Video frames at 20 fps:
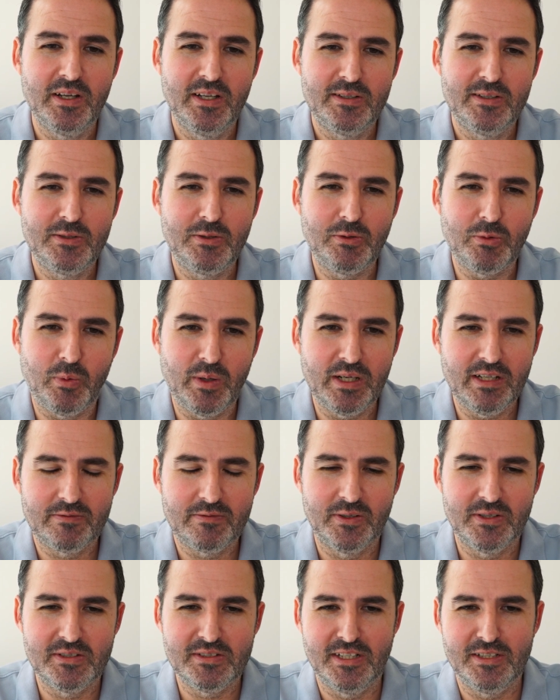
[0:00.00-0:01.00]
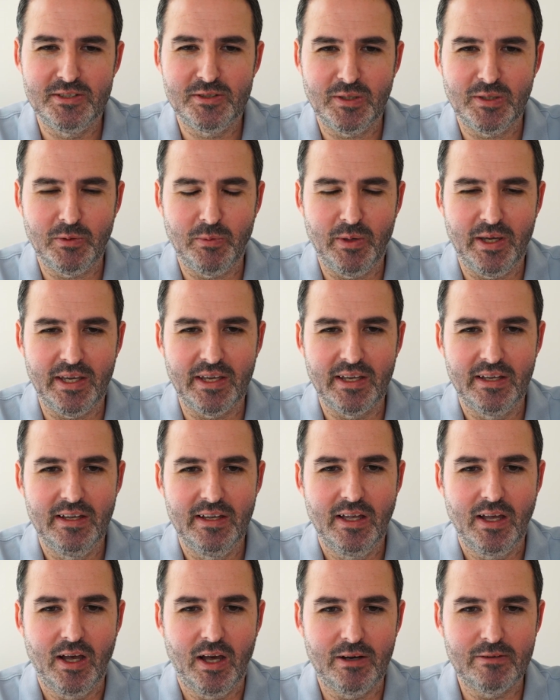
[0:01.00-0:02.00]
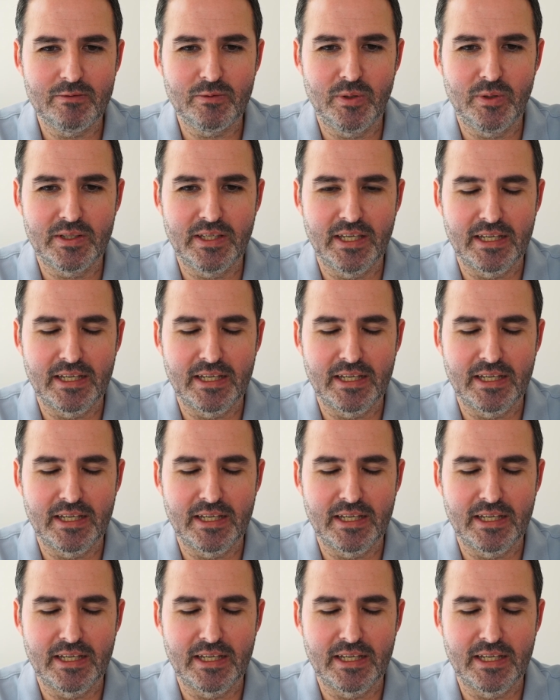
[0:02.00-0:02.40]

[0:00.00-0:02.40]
21st century way of working.